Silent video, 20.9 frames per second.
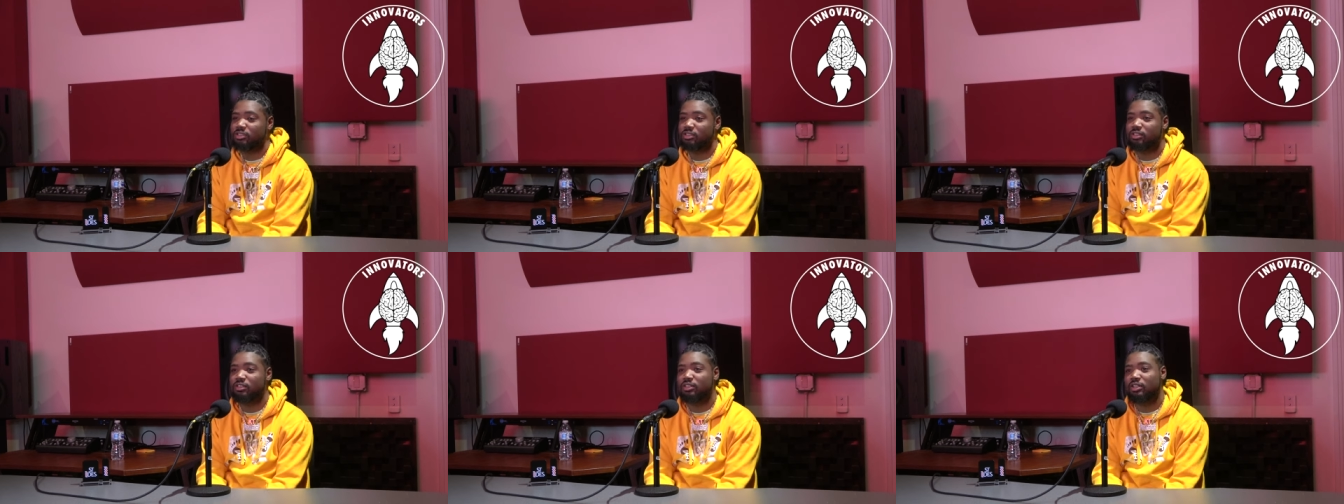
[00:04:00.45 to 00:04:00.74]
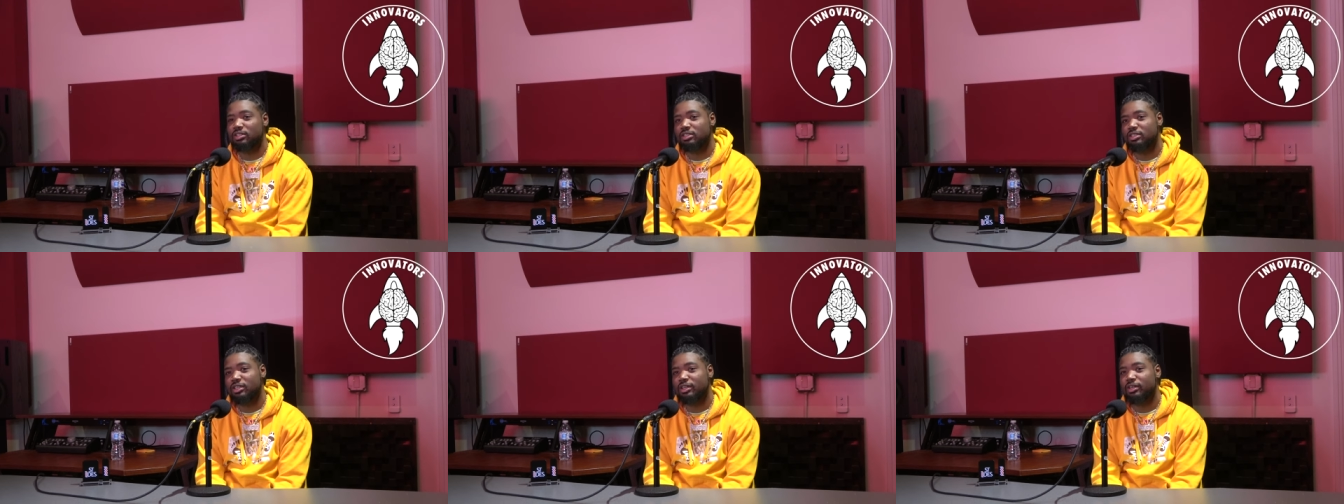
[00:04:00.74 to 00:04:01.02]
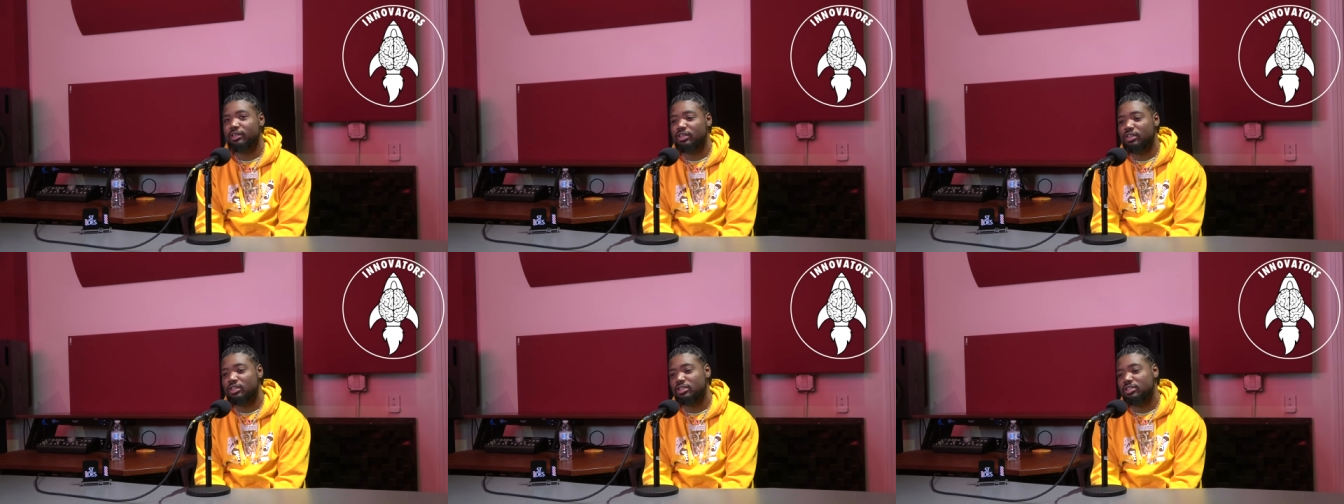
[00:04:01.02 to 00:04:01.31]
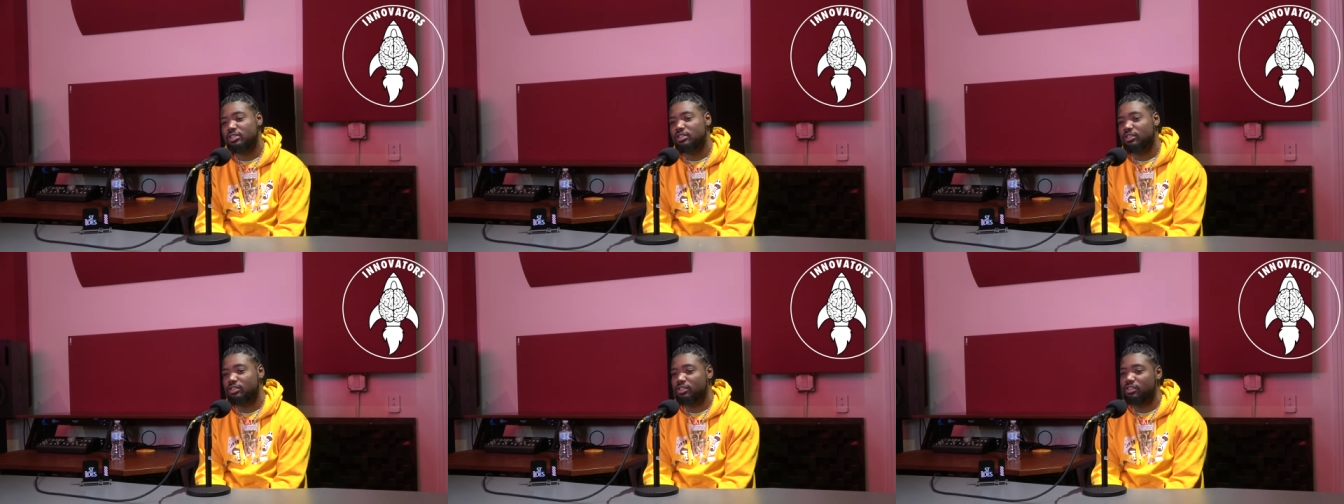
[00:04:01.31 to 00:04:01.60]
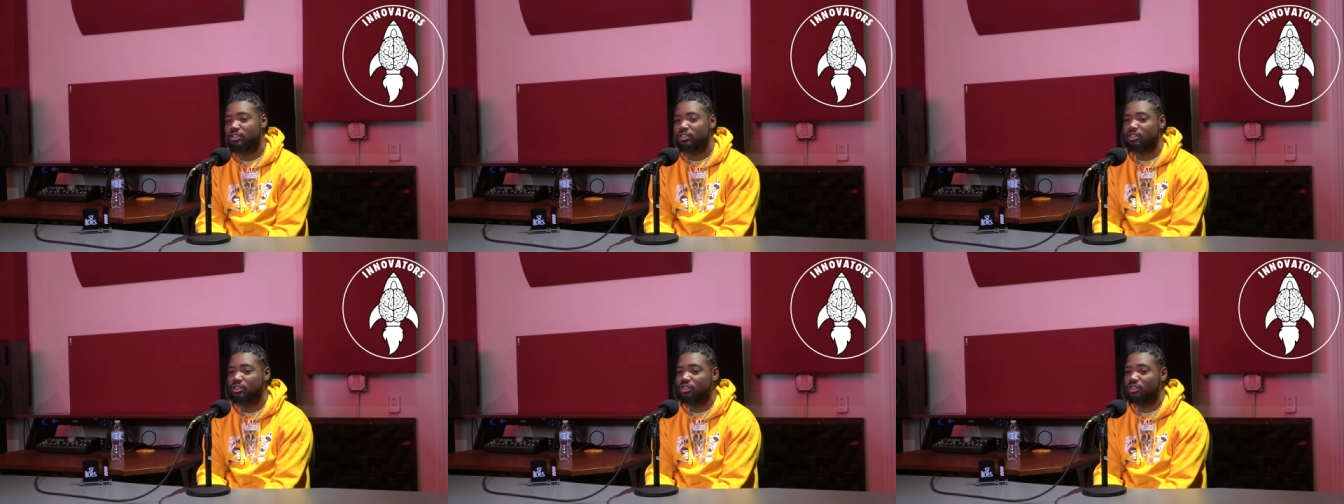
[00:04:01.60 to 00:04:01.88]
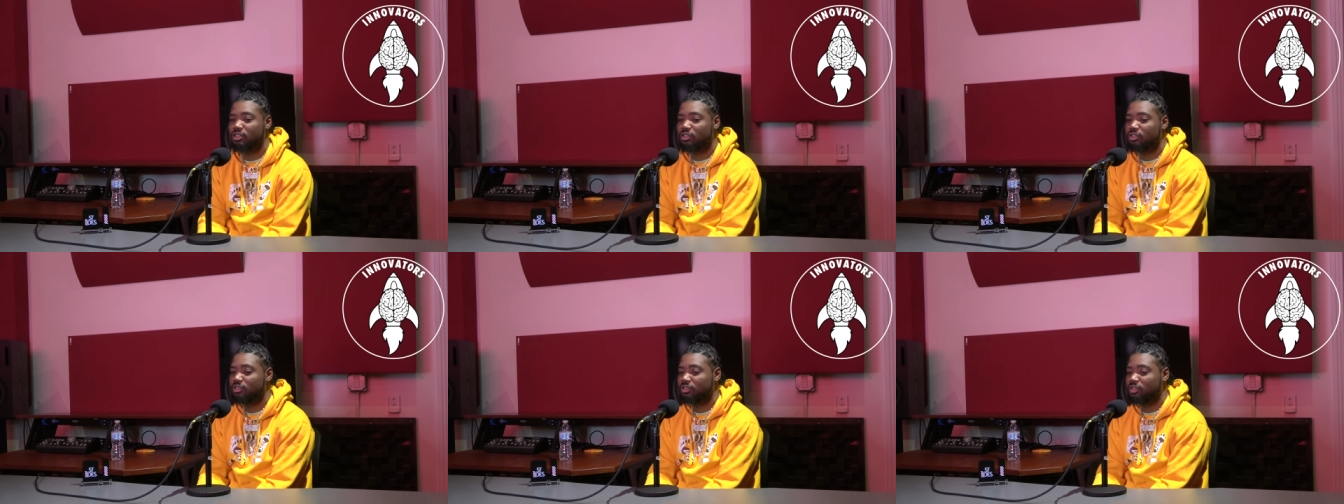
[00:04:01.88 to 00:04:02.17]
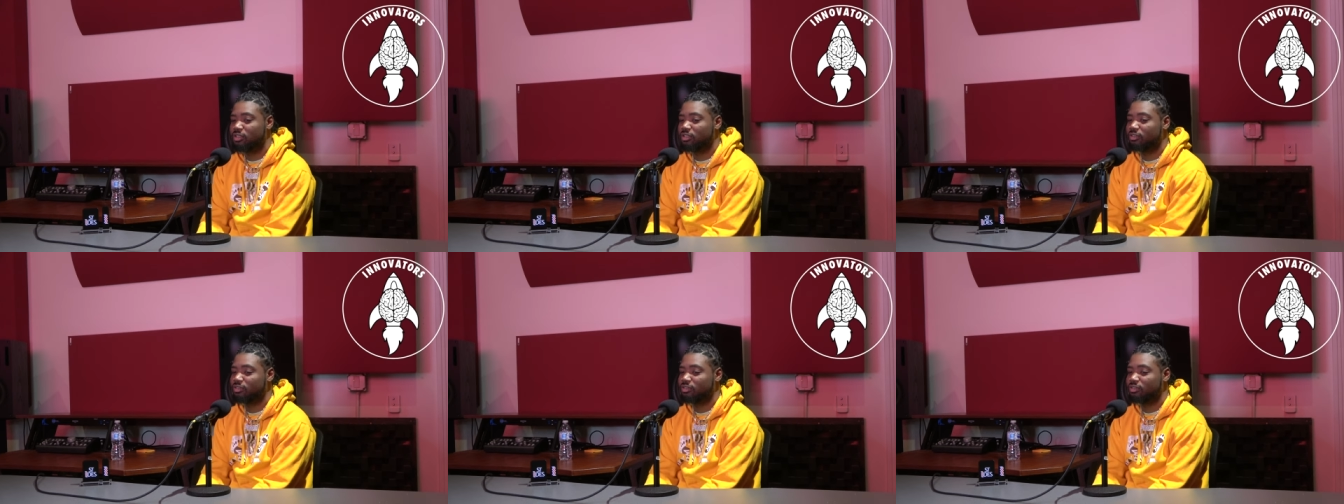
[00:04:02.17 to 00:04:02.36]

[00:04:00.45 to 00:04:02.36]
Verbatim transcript: So I say it's you know,